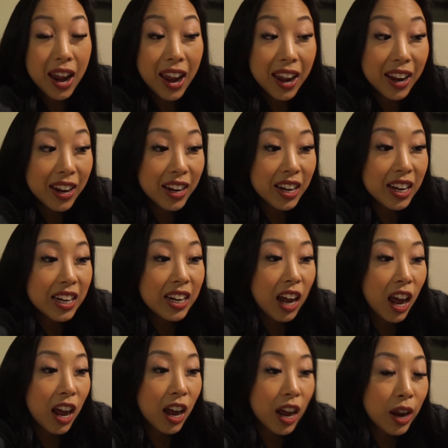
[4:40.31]
and
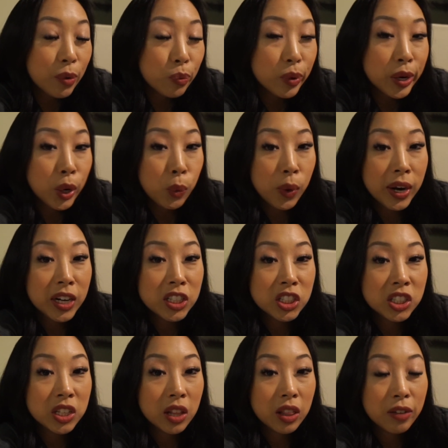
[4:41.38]
I
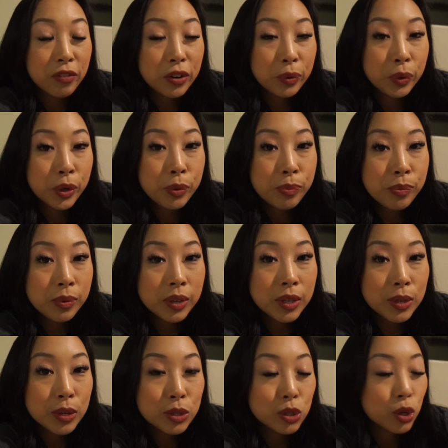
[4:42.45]
rearranged the living room.
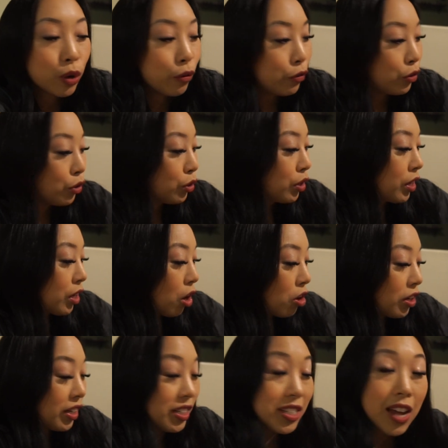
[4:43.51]
So if you could
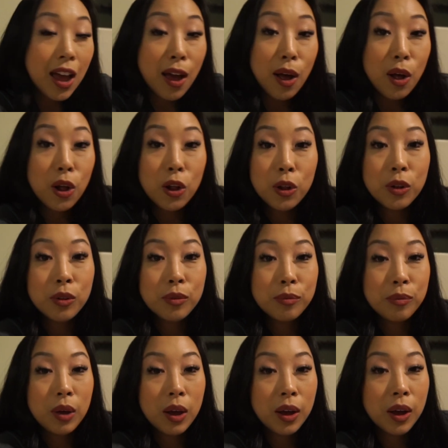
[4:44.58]
already tell...
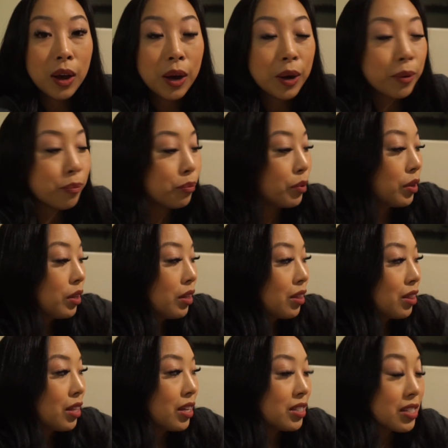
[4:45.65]
Um,
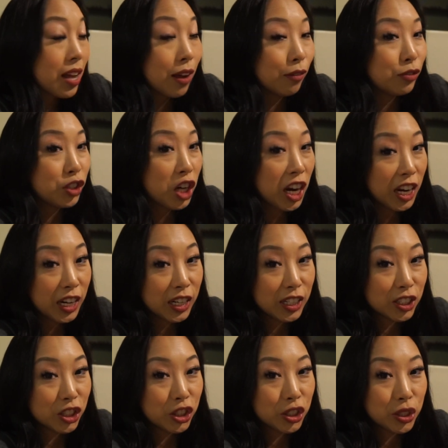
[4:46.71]
things have
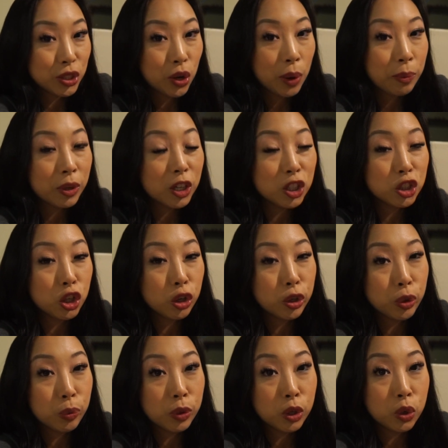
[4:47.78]
changed, so I'm gonna show you real